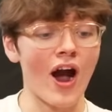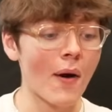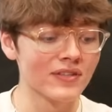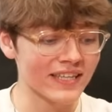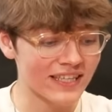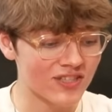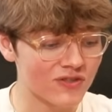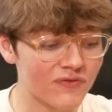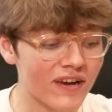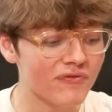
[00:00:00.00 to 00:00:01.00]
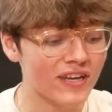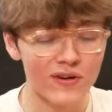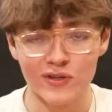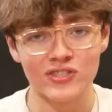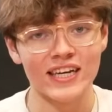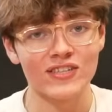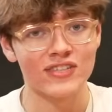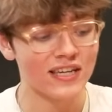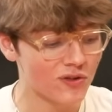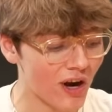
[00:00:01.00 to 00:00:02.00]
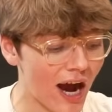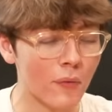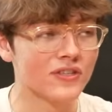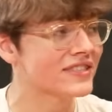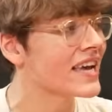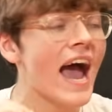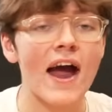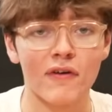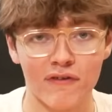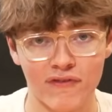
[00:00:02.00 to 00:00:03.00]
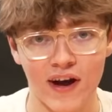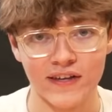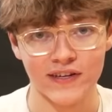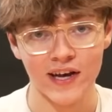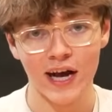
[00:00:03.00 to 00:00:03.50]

I was like fifteen or sixteen, dude. I was terrified.